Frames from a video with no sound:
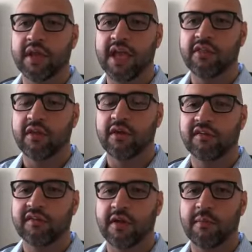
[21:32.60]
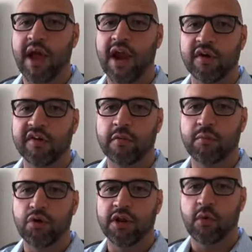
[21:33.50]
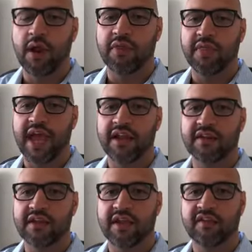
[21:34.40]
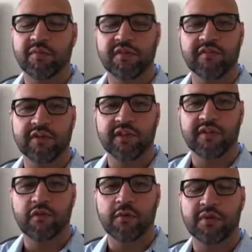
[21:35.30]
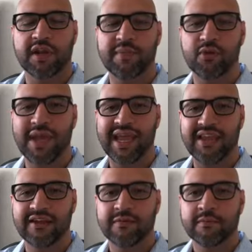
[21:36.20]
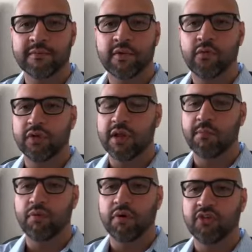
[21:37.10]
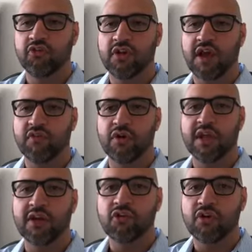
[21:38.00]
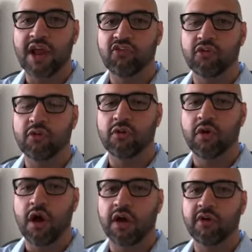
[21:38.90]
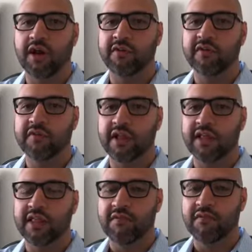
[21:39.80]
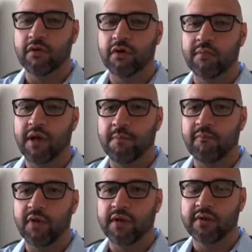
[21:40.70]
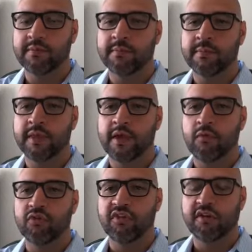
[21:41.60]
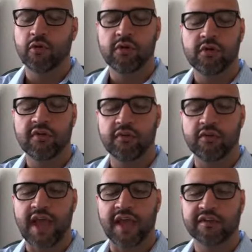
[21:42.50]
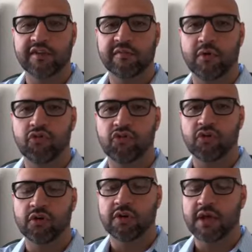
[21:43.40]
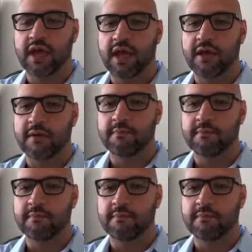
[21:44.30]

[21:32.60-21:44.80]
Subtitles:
So again, there's some IRS reporting around that, specifically Form W-8. Really important that you have your international contractors fill out that form up front, which is going to reduce your tax exposure